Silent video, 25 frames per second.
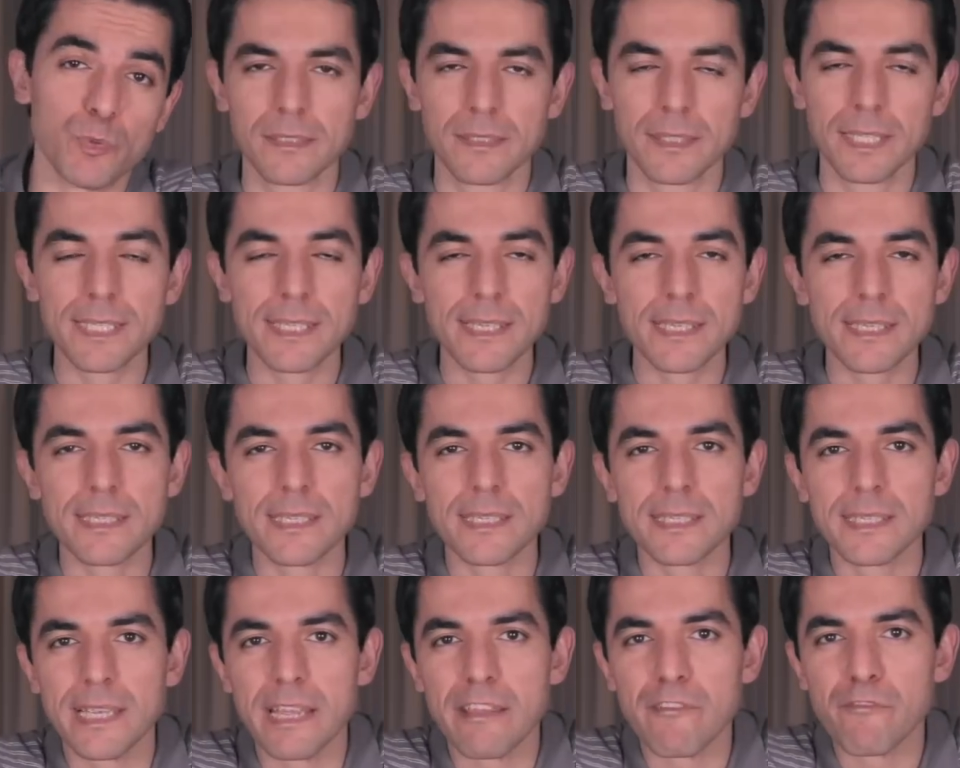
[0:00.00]
This is the
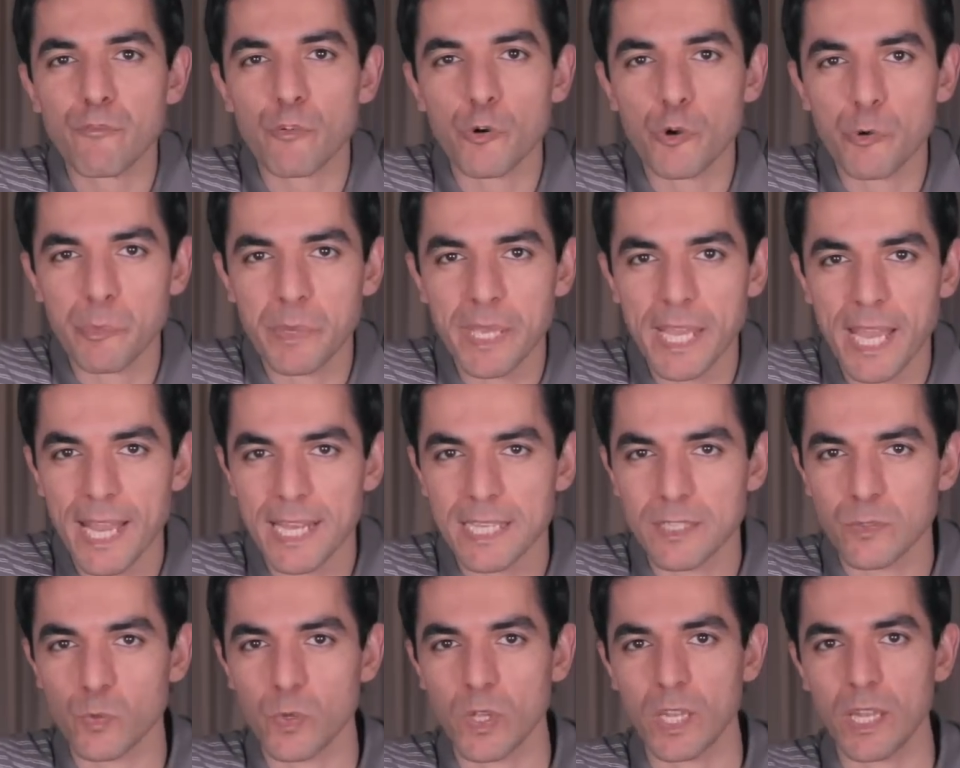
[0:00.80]
same for me
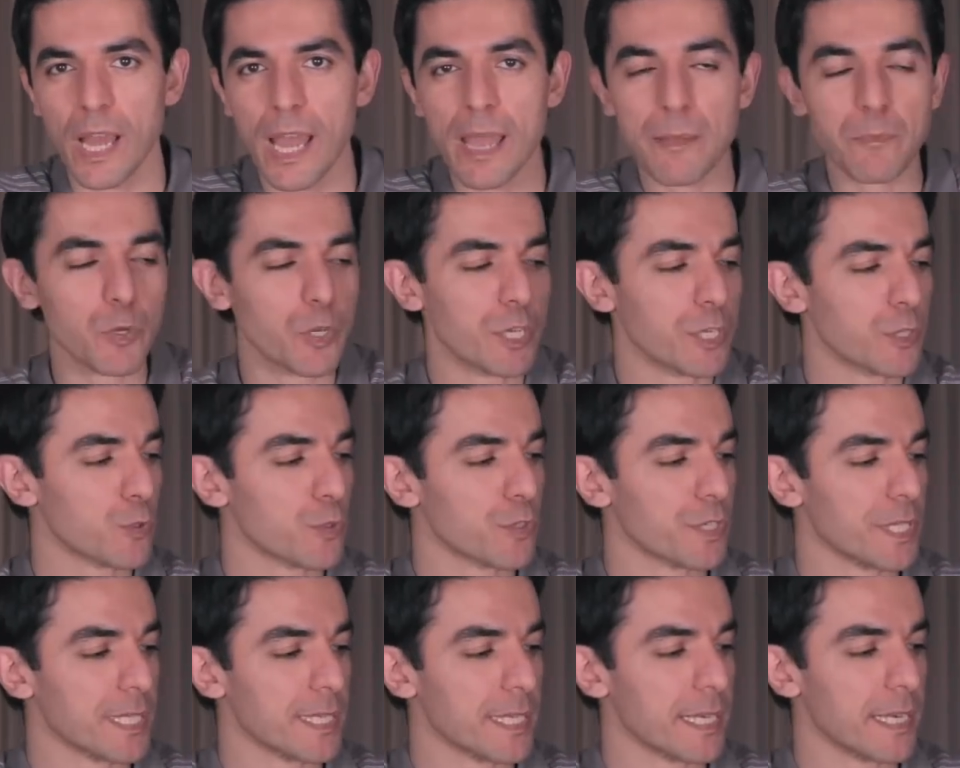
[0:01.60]
as well. I'm going to
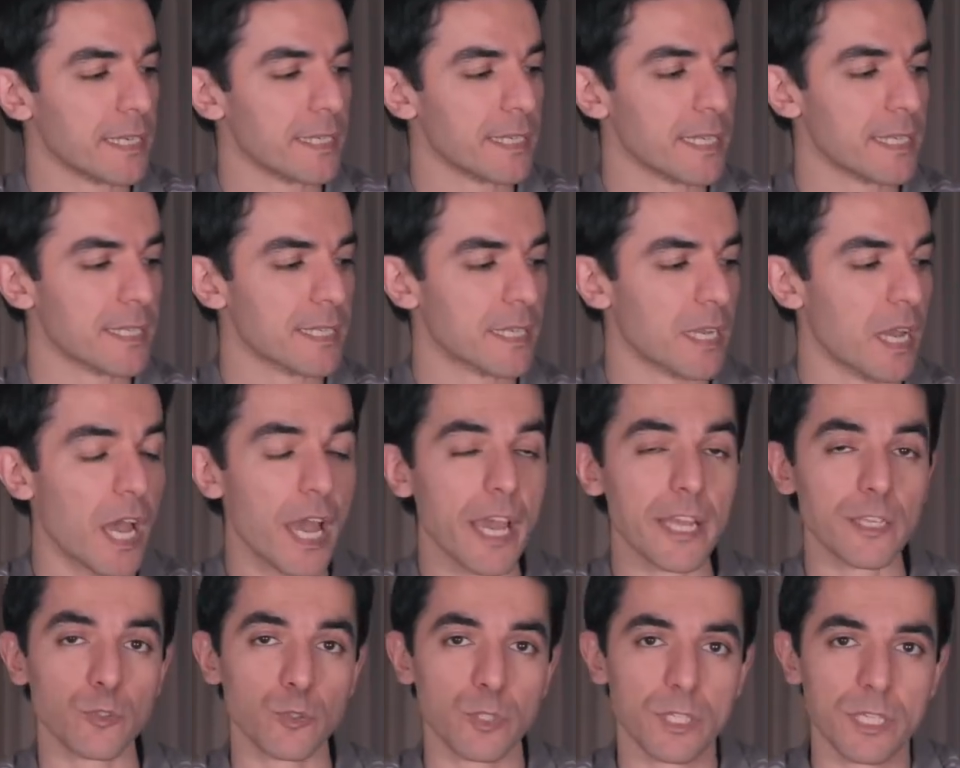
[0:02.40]
return this
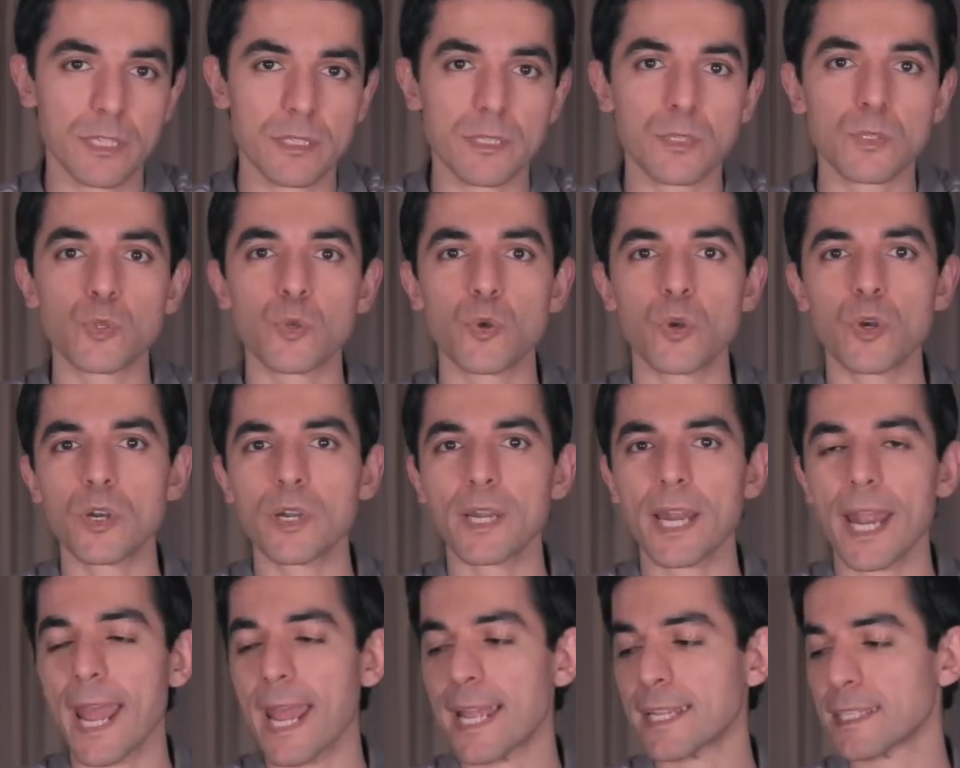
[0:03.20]
guy to the store
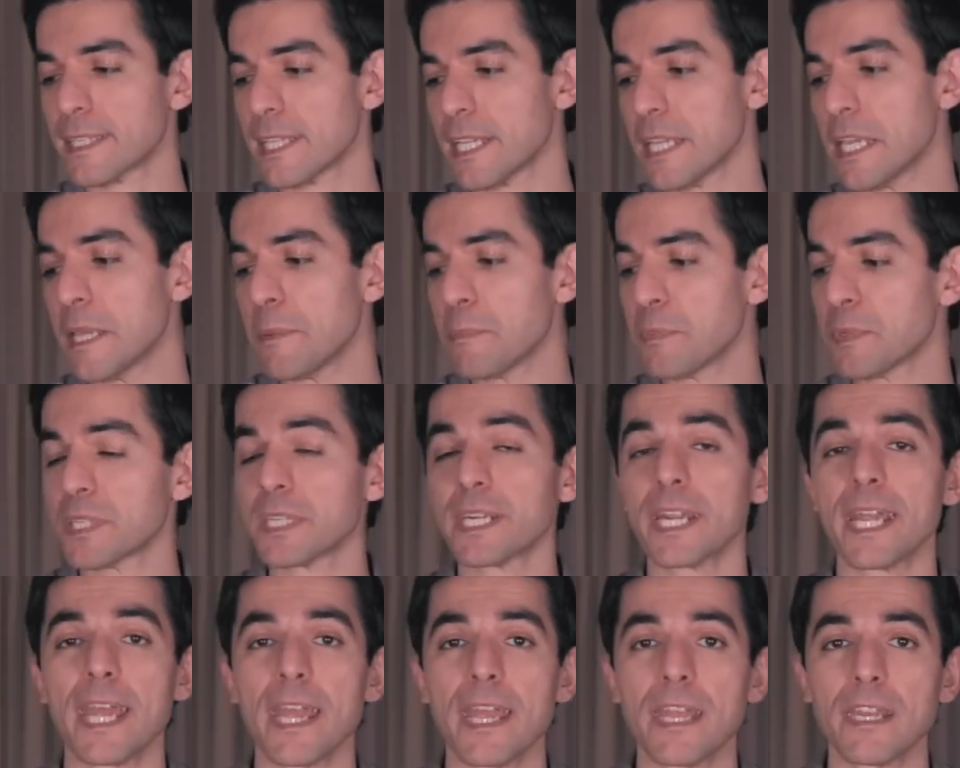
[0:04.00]
and keep
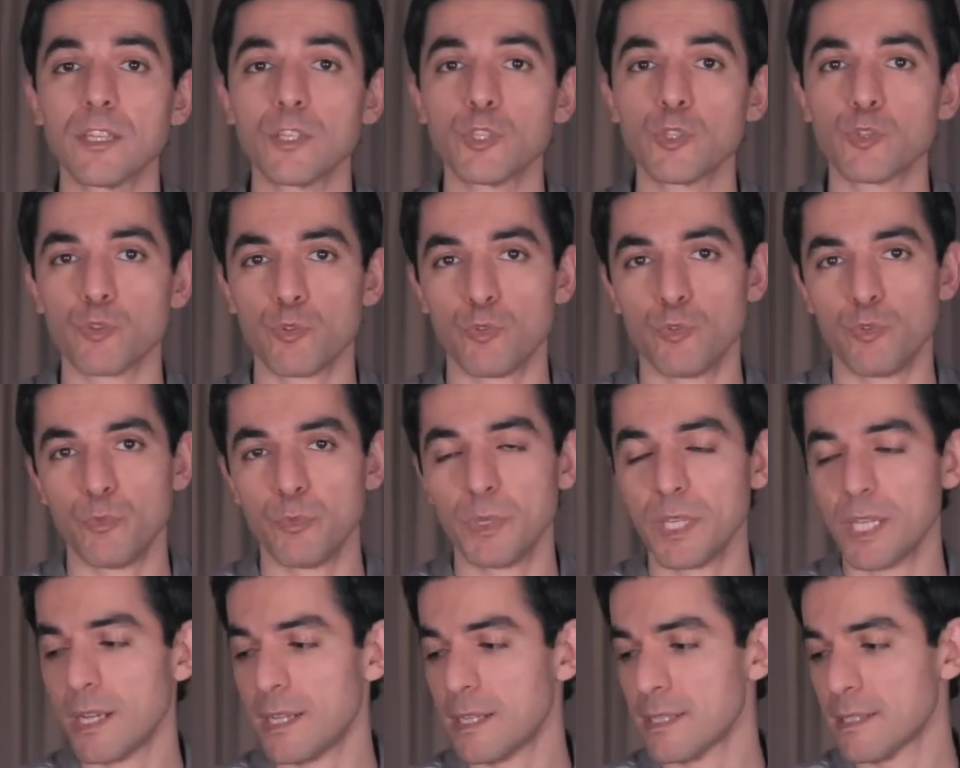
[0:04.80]
Crane 2
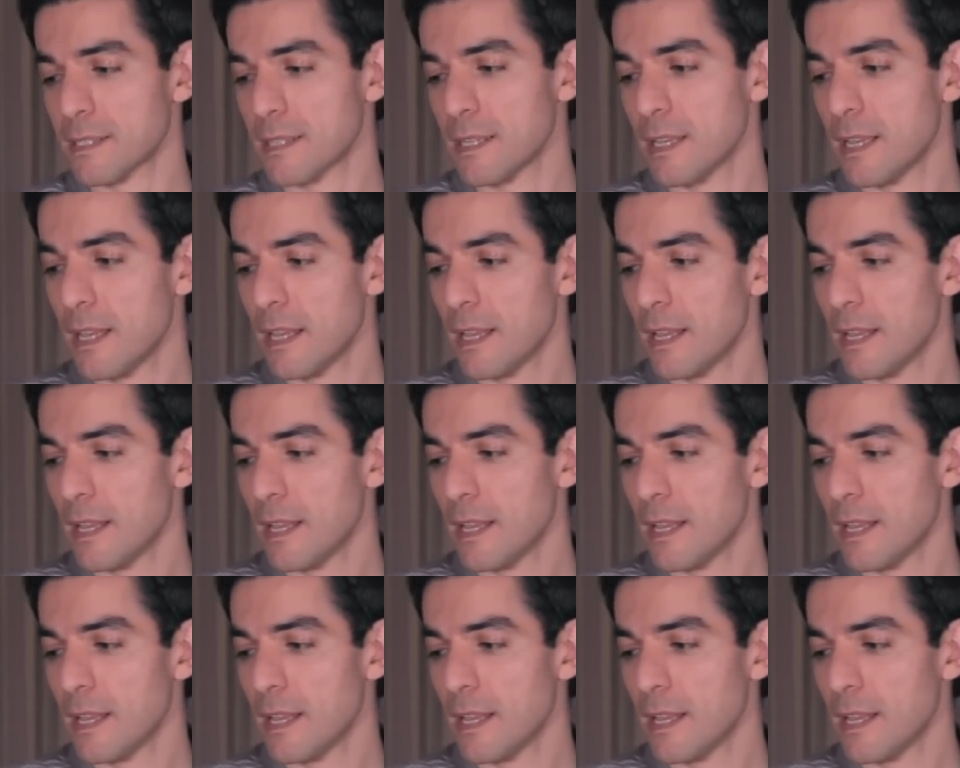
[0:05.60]
because